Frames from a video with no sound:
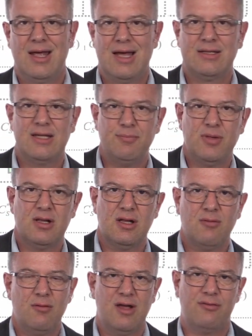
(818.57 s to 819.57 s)
And typically
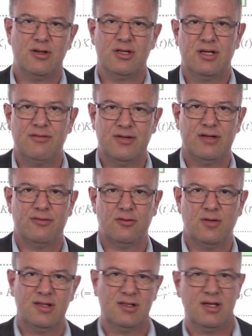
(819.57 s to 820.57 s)
when we have the derivative on
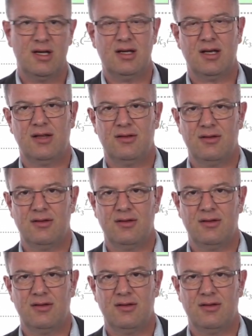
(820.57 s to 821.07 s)
one side and